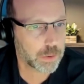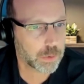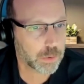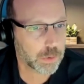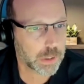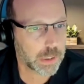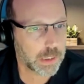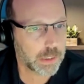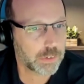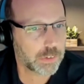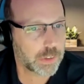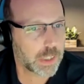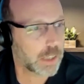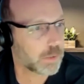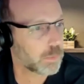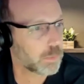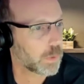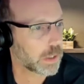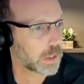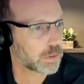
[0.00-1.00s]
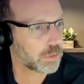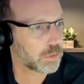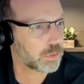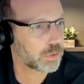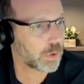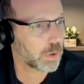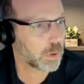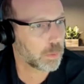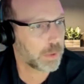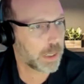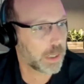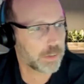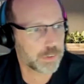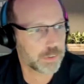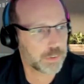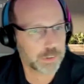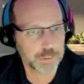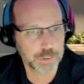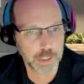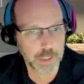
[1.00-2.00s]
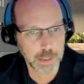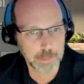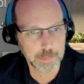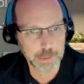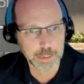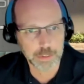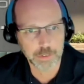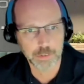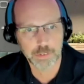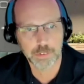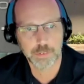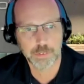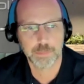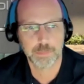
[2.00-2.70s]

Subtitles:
or is that where ControlUp has its limits?